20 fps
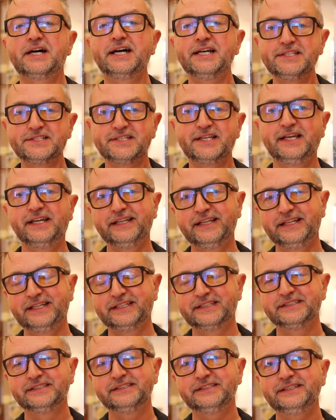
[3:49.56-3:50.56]
ice skating
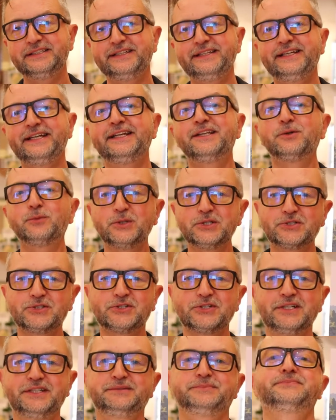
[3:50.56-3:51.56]
in the
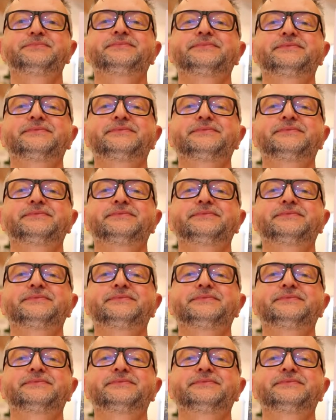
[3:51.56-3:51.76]
wintertime.